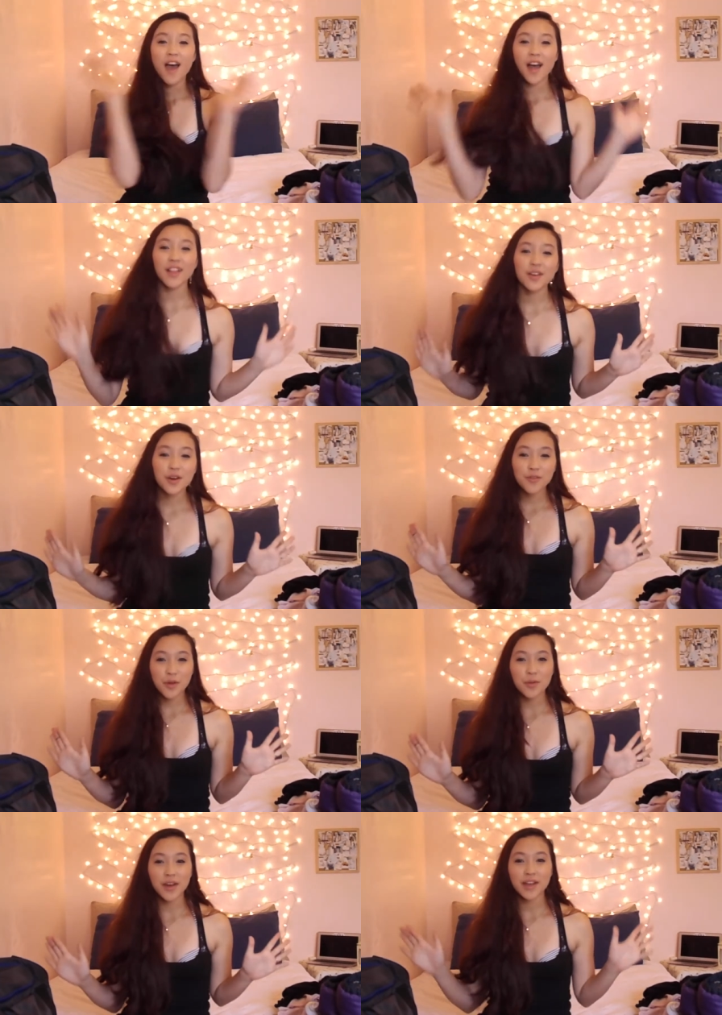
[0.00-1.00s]
Hello
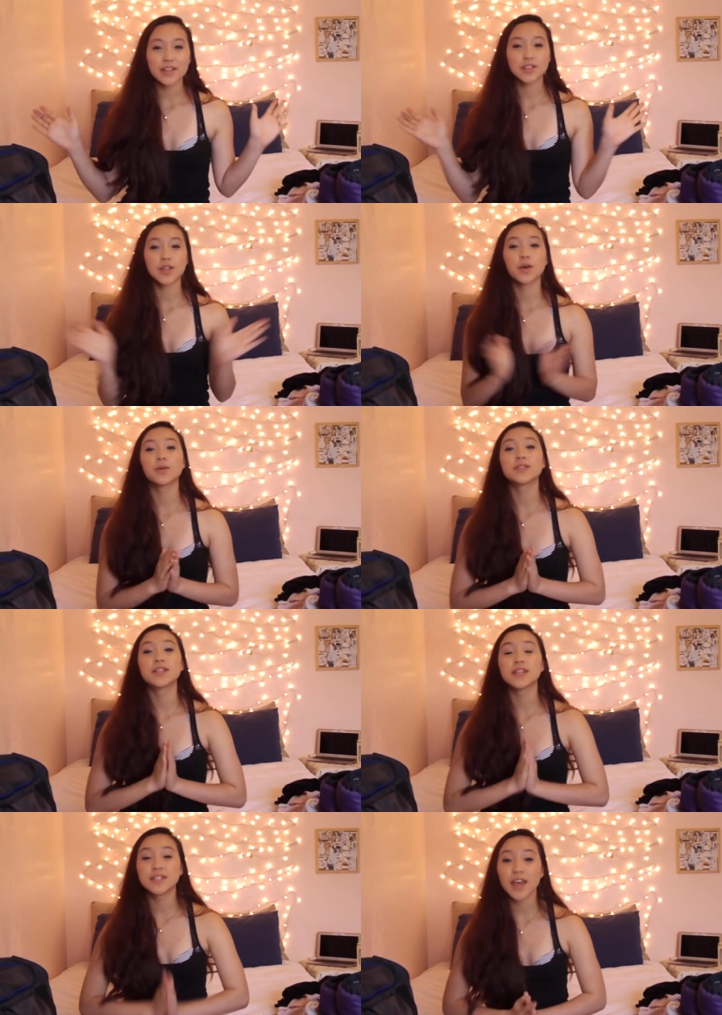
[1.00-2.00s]
everyone! So
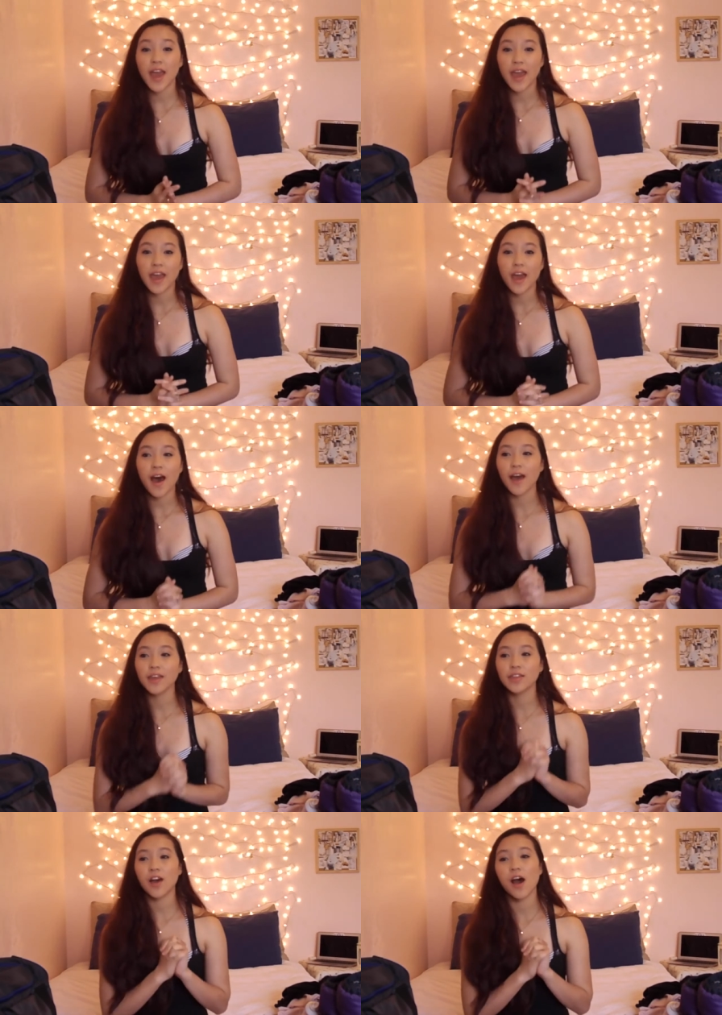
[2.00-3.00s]
today
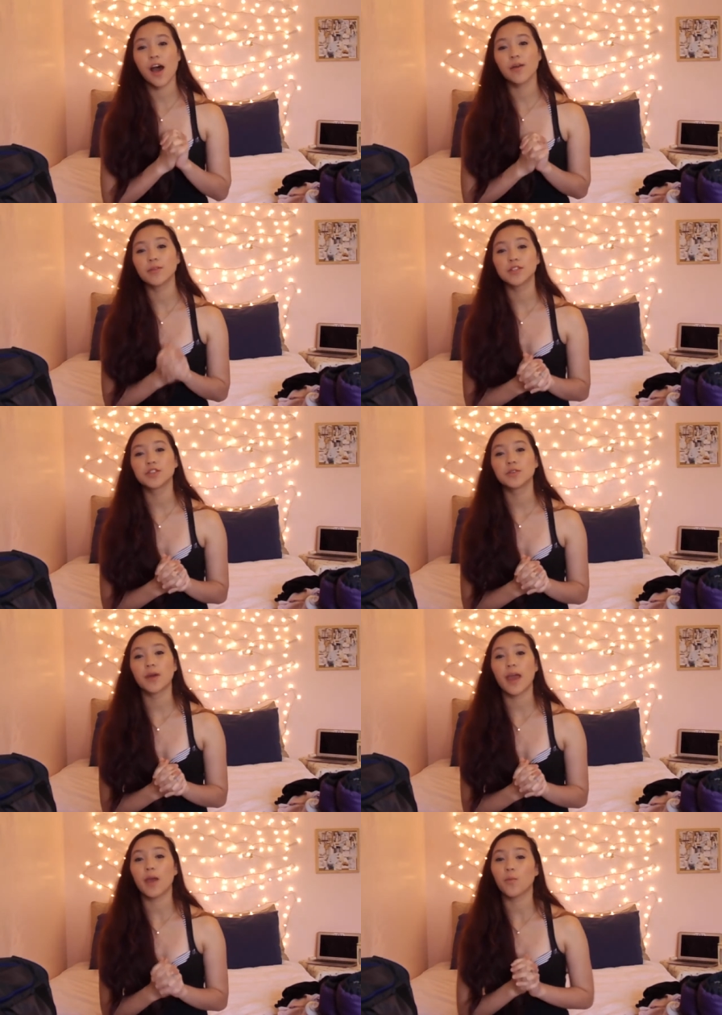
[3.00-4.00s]
I thought I would do
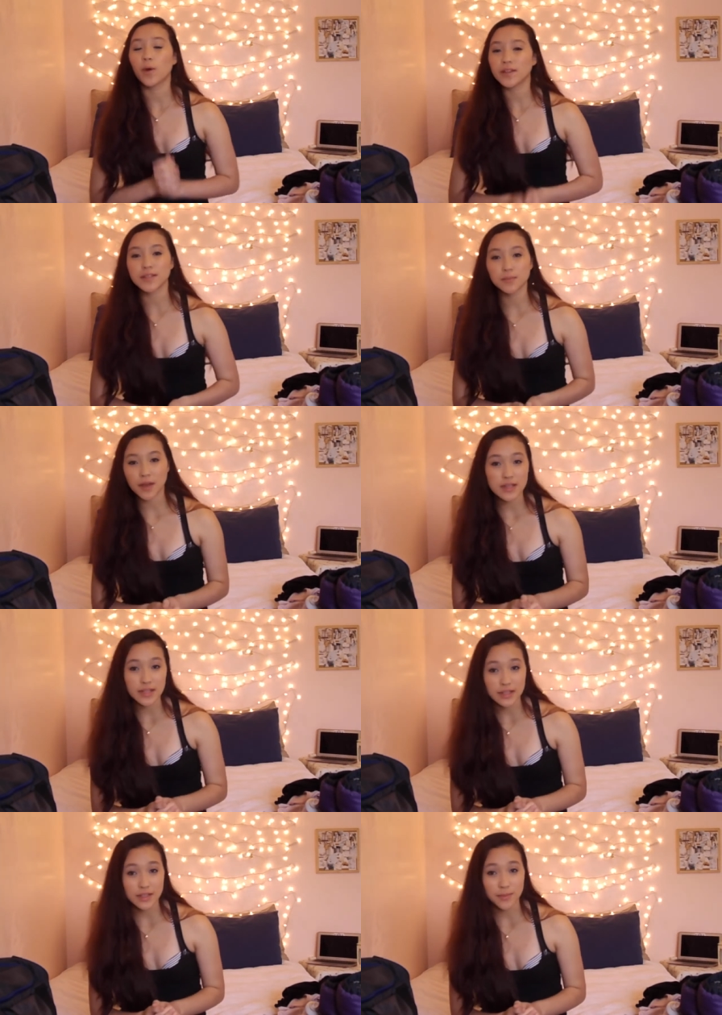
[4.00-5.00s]
a What's in My
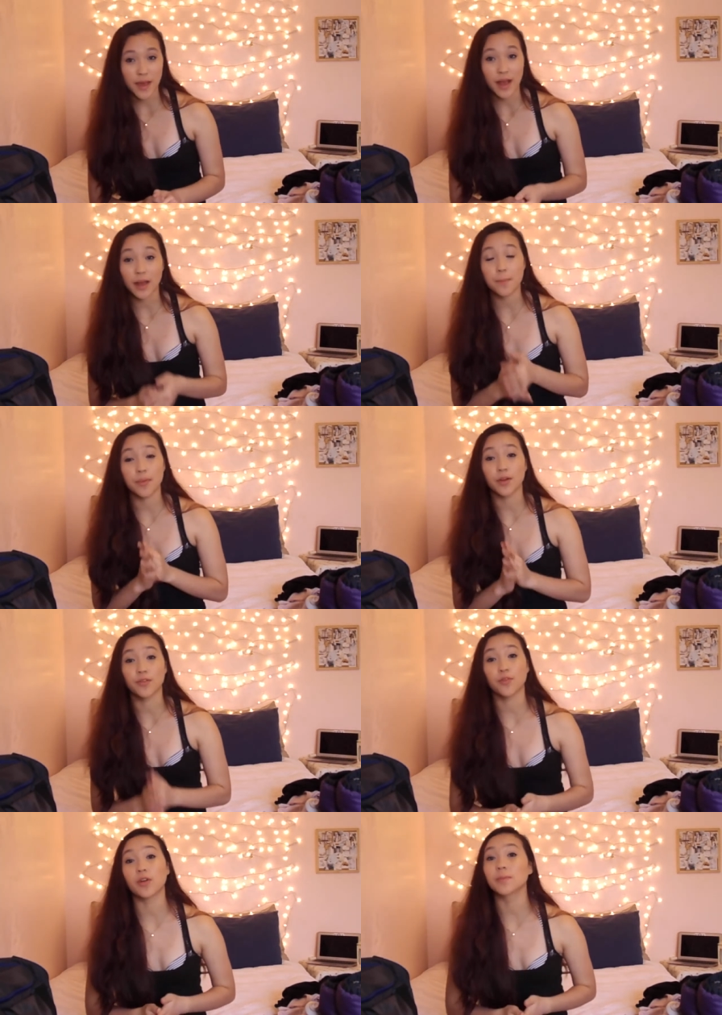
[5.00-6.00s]
Dance Bag
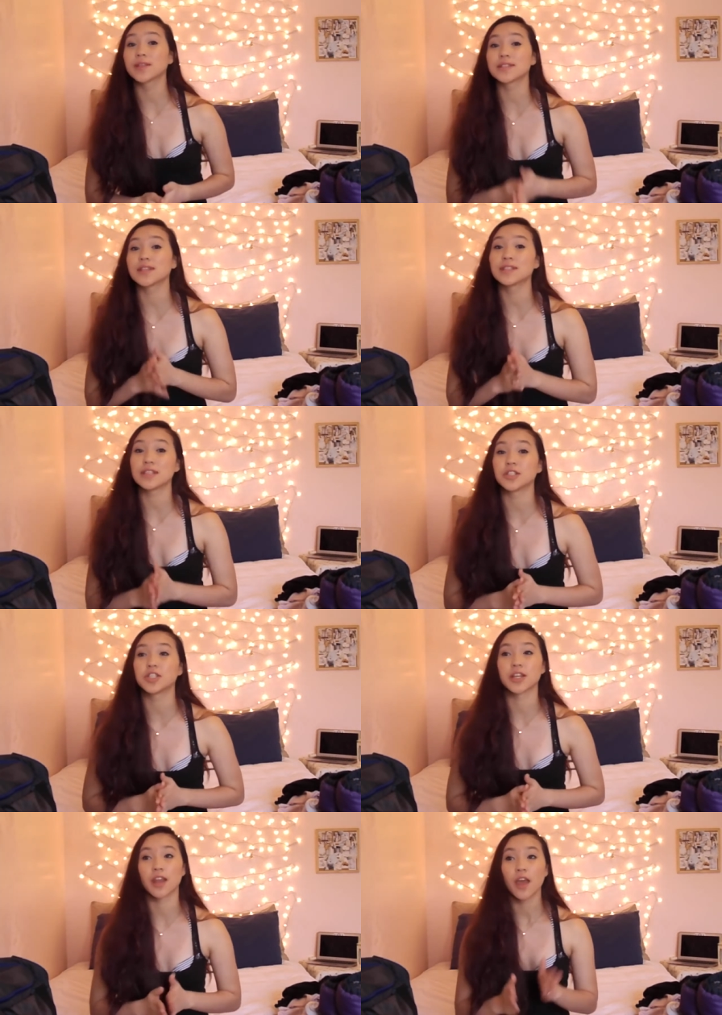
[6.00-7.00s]
Performance
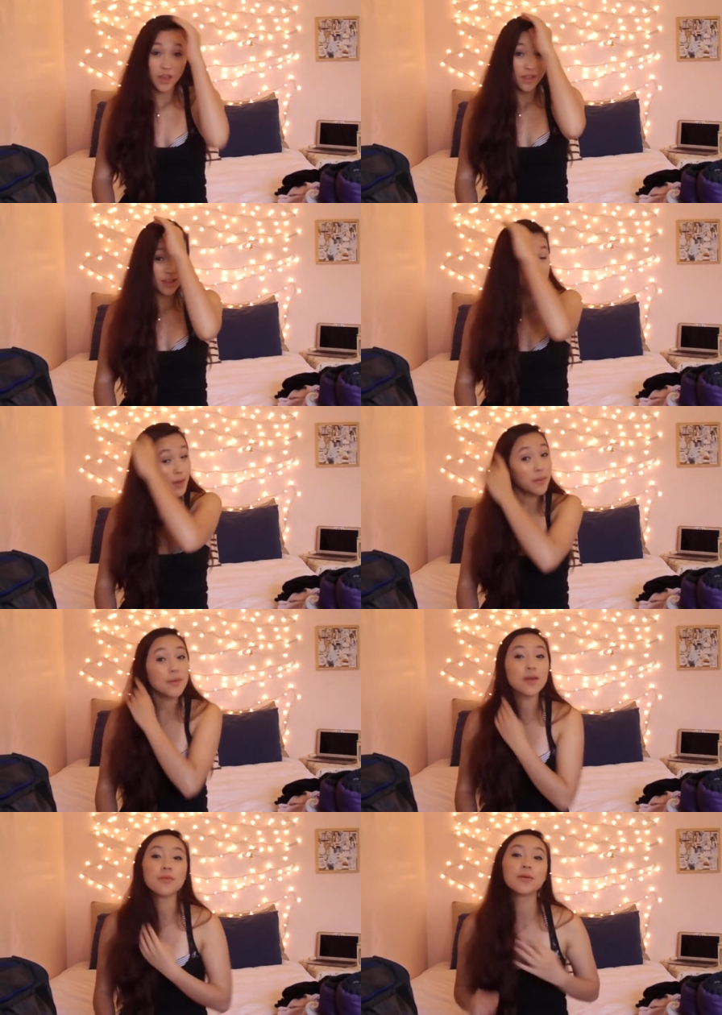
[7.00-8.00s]
Edition. This might
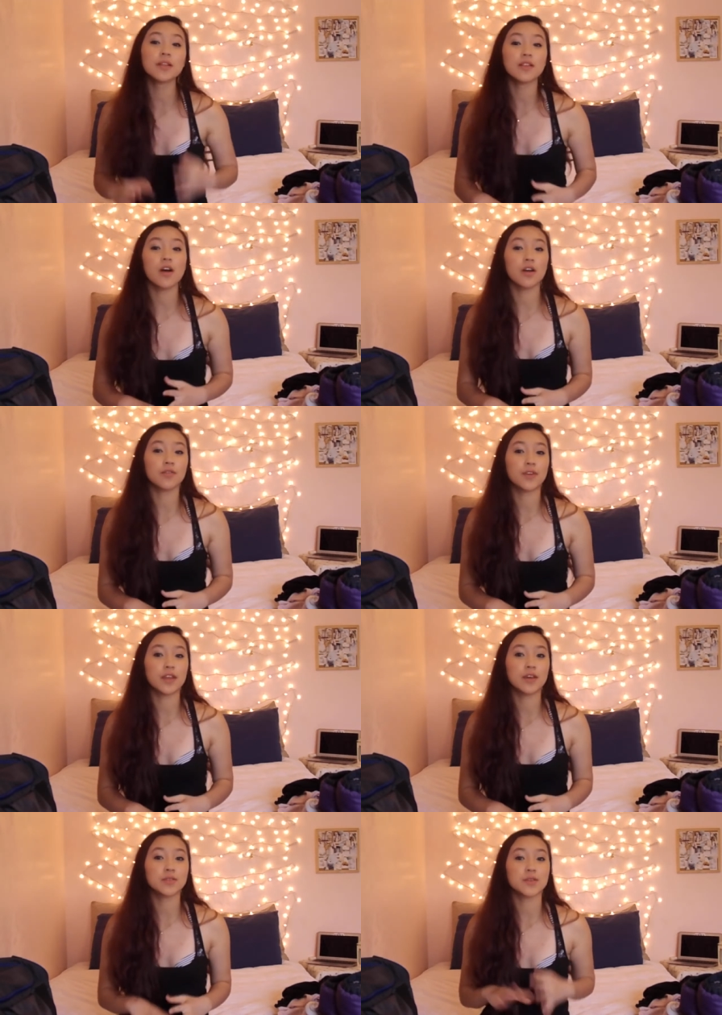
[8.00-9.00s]
be a really long
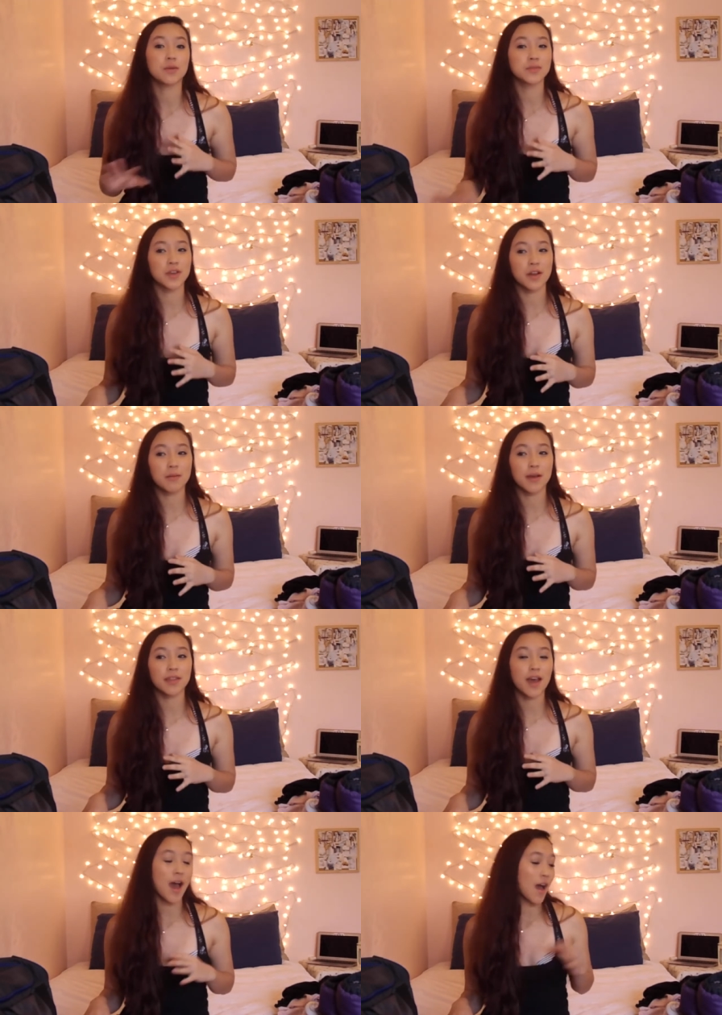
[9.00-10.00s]
video so I'm sorry
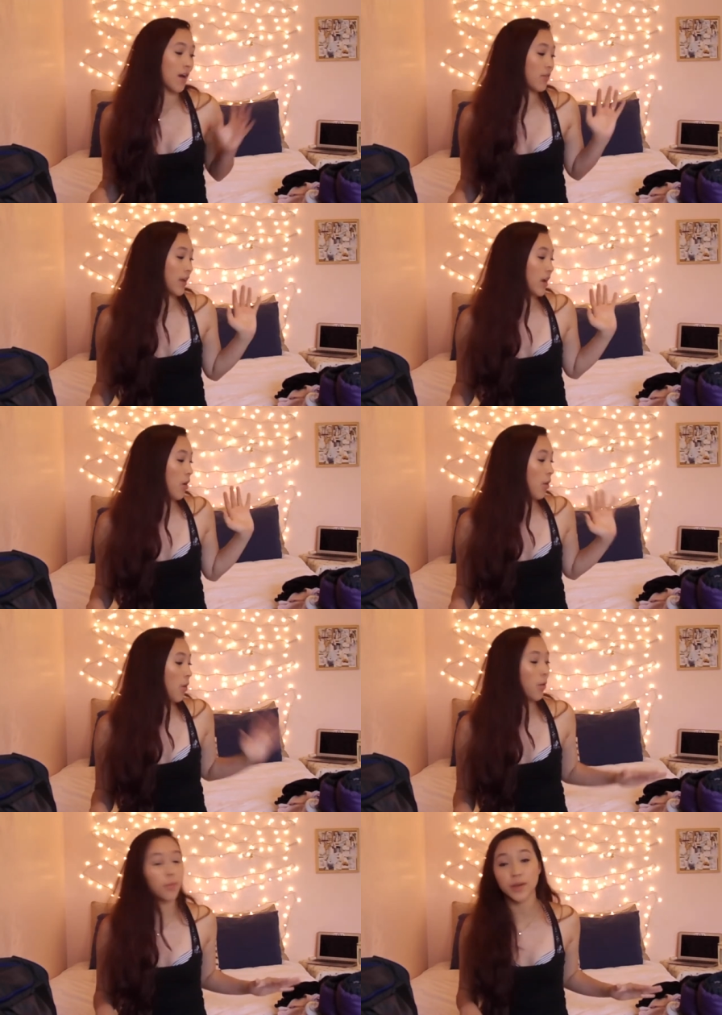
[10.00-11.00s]
about that. I have like a
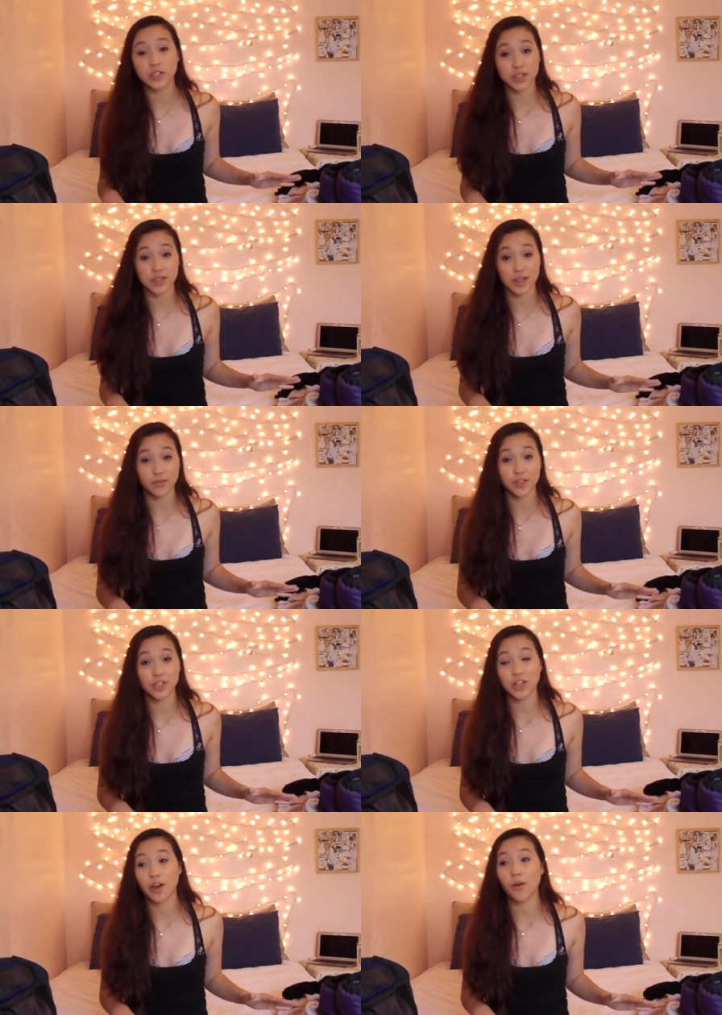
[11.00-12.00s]
whole bunch of stuff to
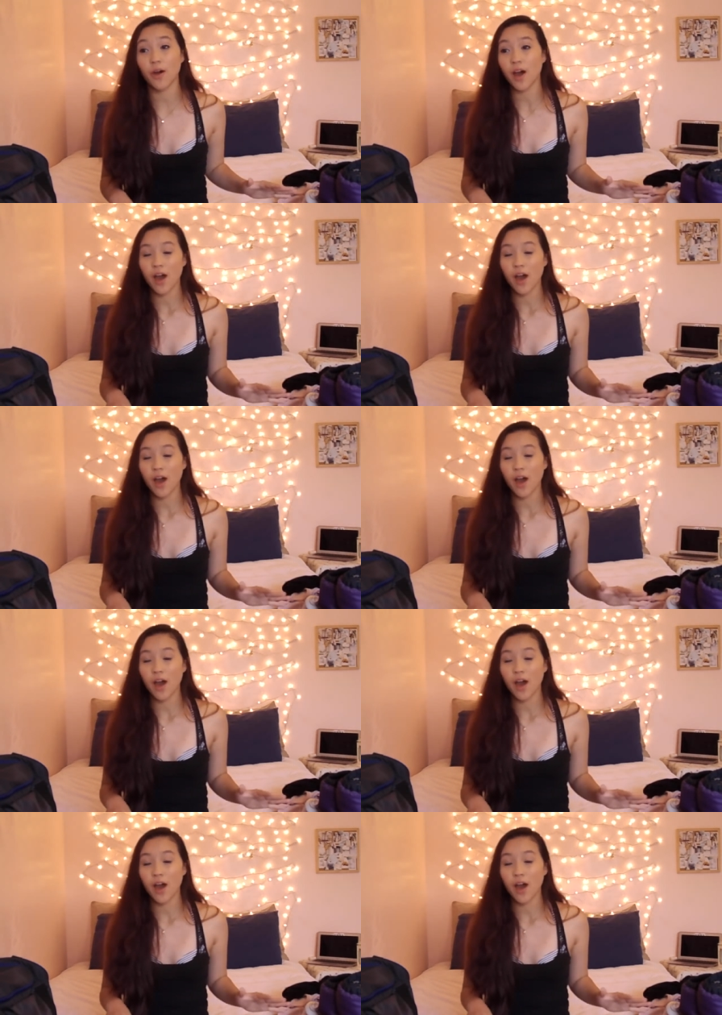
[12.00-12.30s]
show.